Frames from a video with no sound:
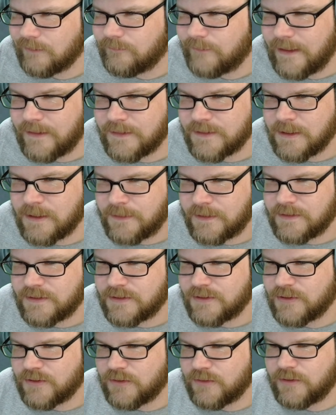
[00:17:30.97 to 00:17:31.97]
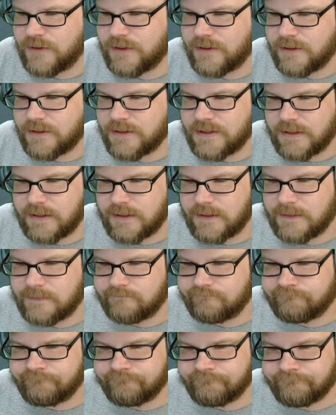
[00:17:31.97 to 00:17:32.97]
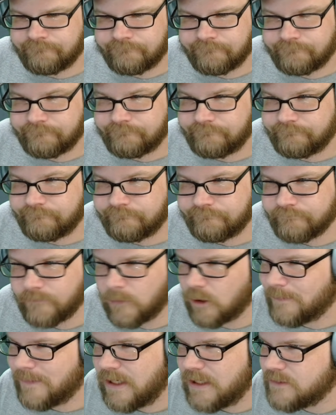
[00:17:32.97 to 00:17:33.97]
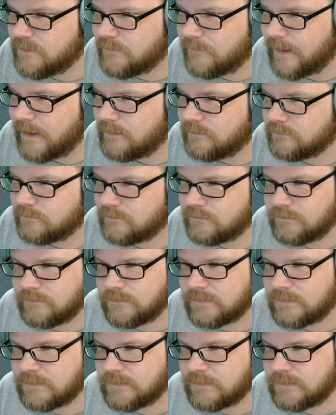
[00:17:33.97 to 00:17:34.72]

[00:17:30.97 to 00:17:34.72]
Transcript: fighting something? So there's mermaids fighting